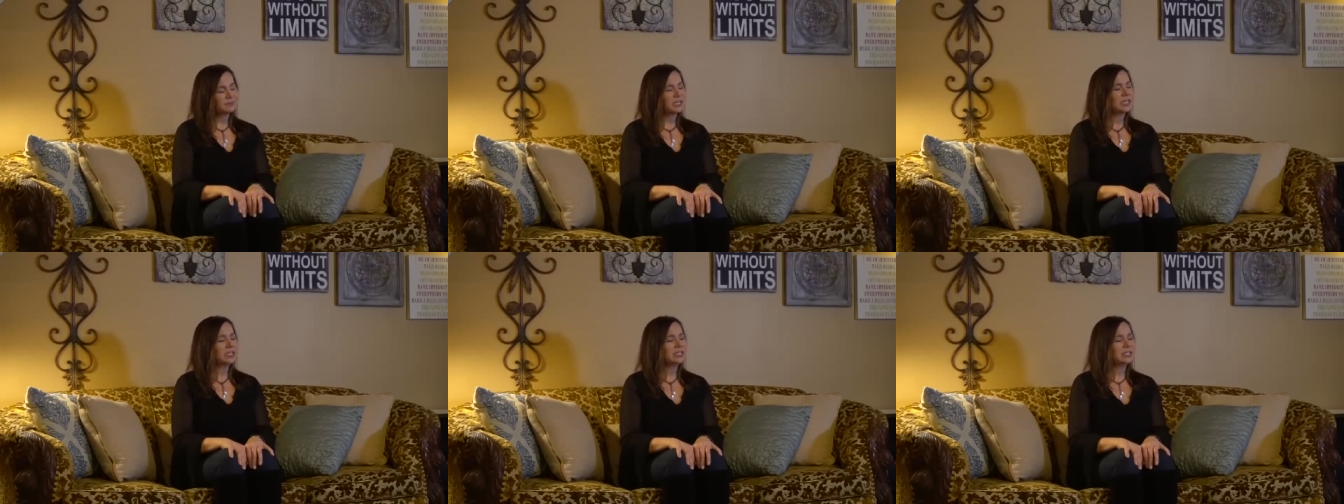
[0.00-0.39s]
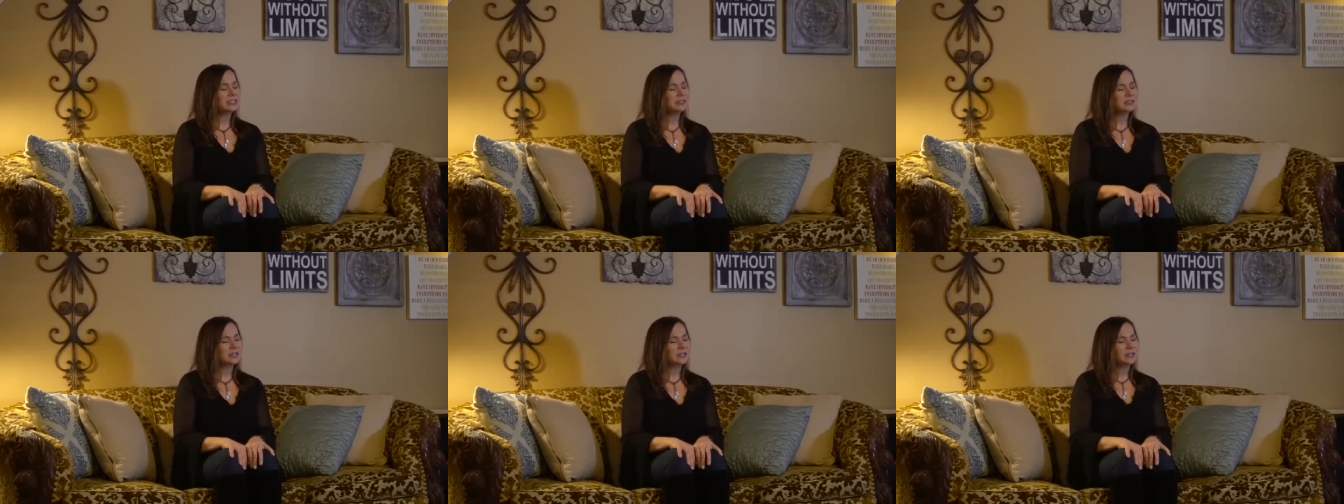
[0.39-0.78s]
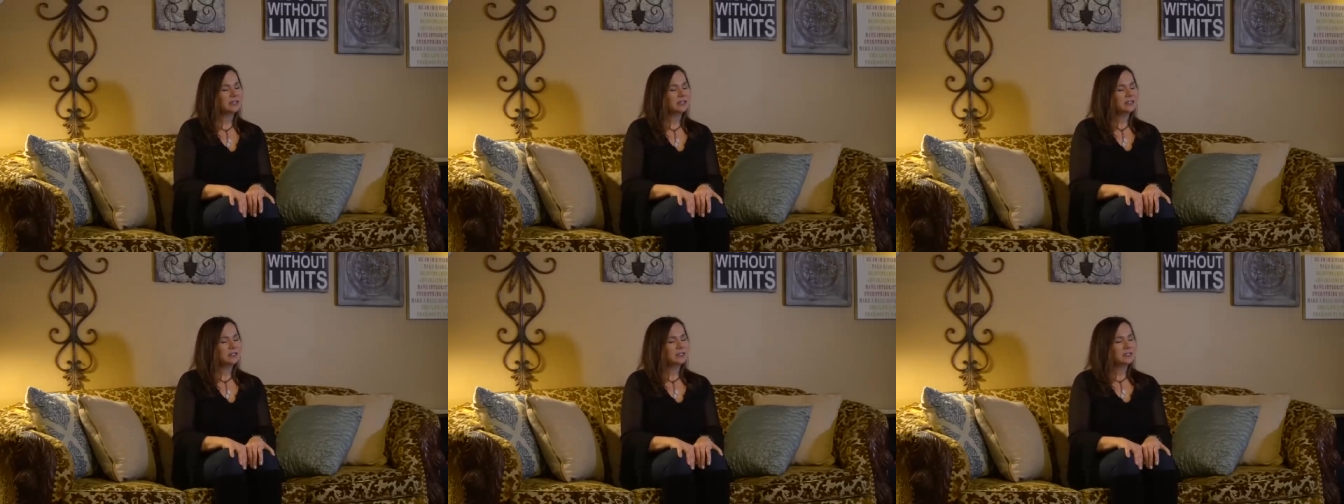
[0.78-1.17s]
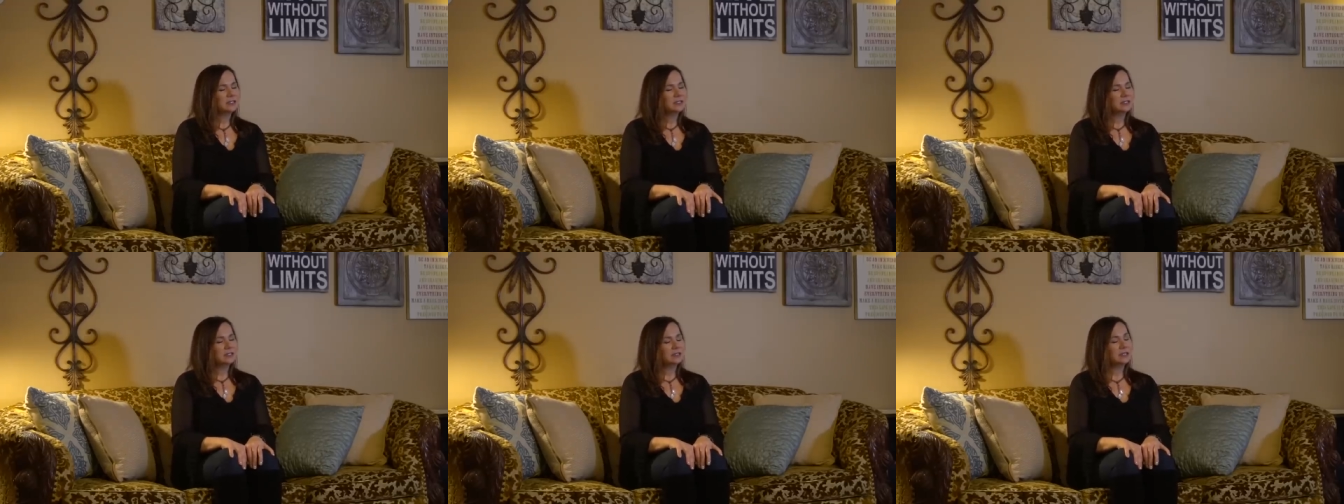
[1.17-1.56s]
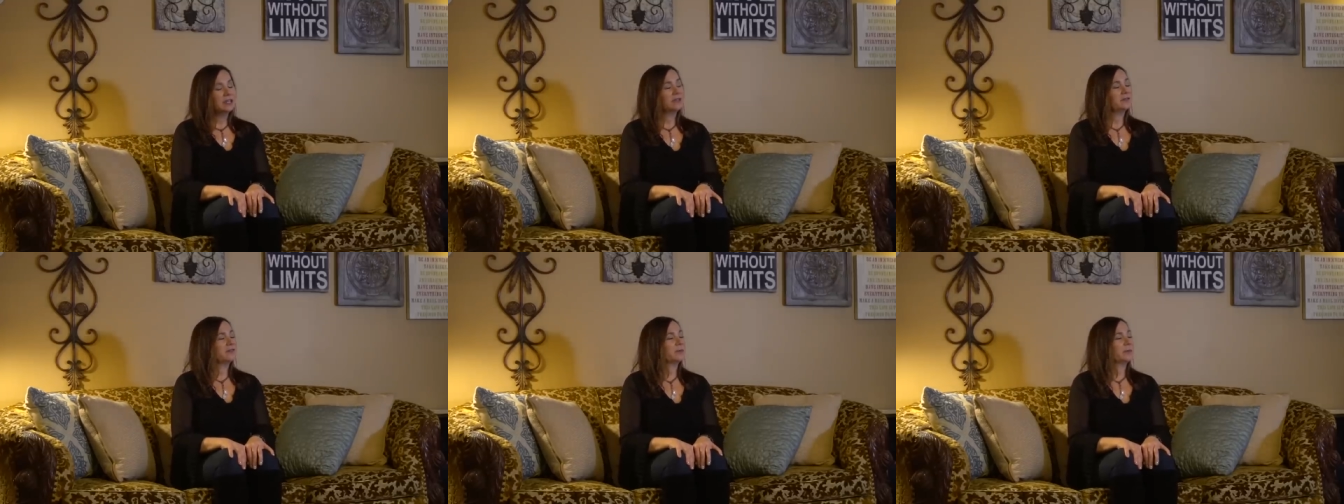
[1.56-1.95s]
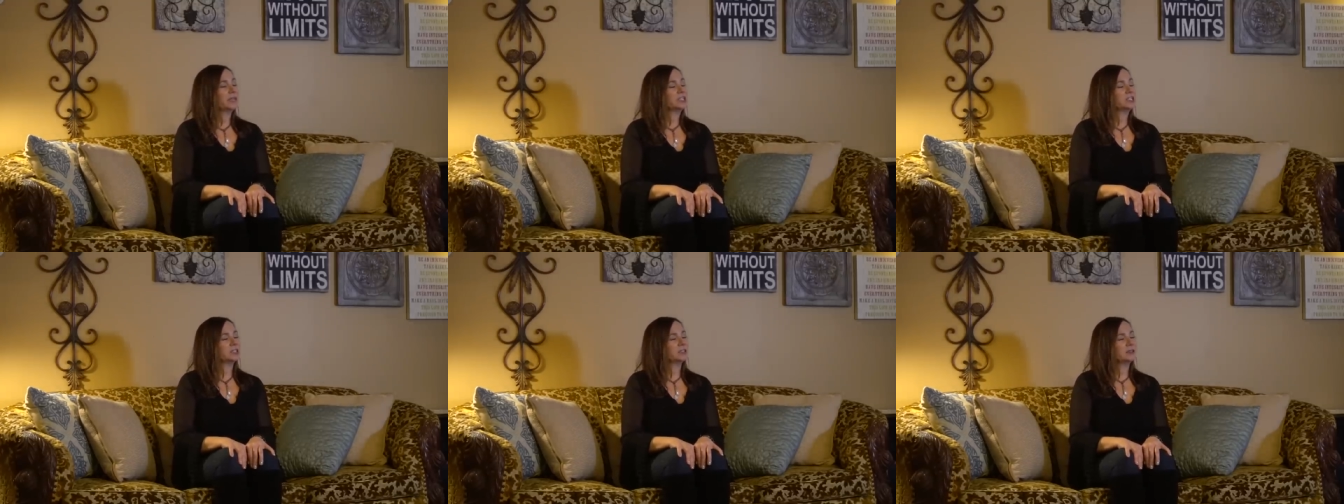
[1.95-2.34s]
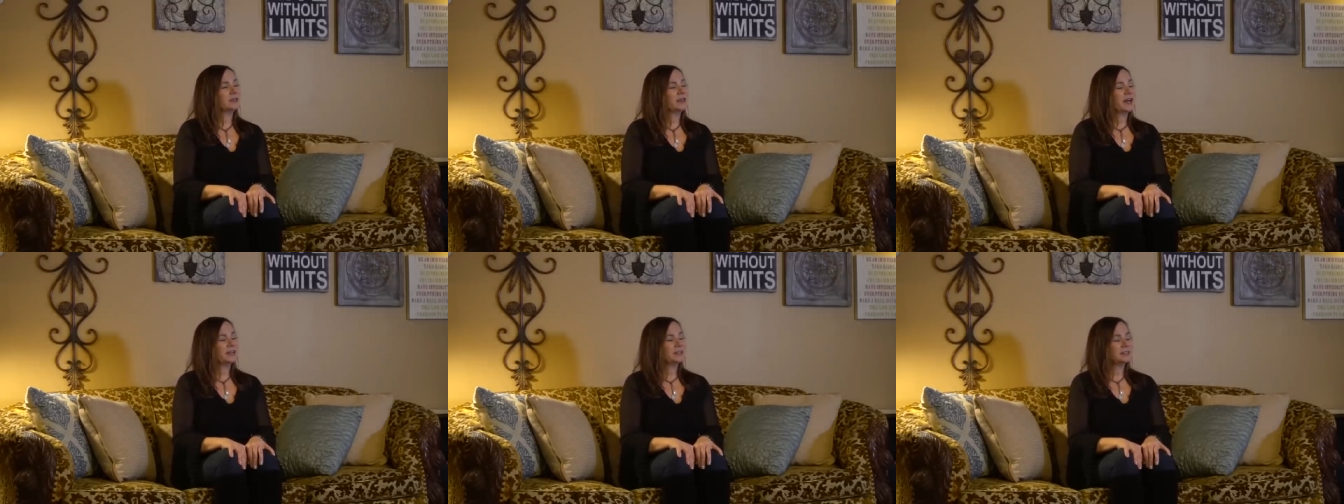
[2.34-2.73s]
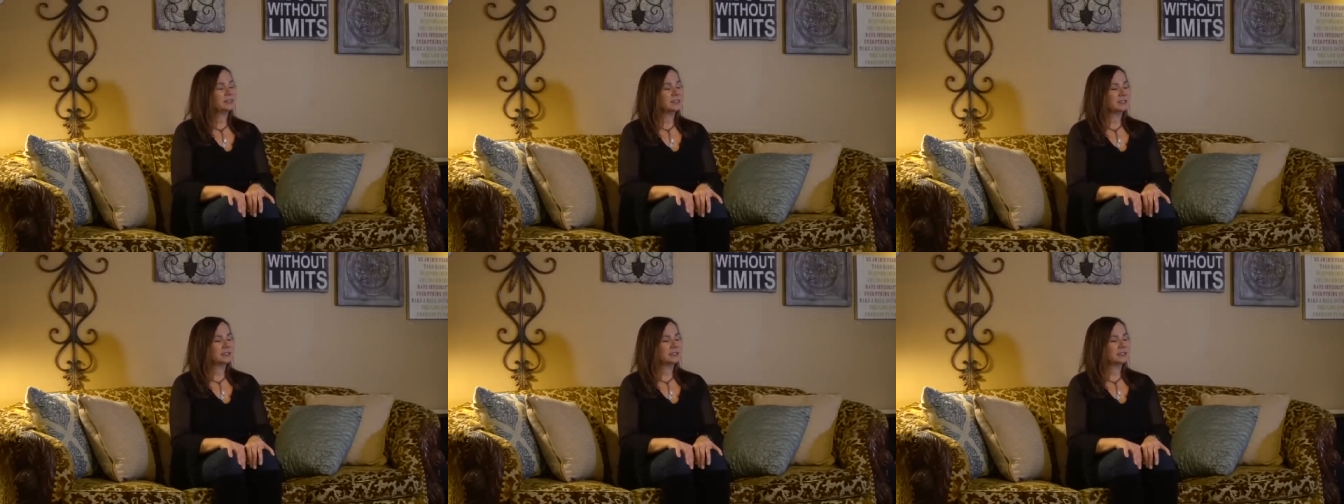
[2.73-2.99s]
It is the information that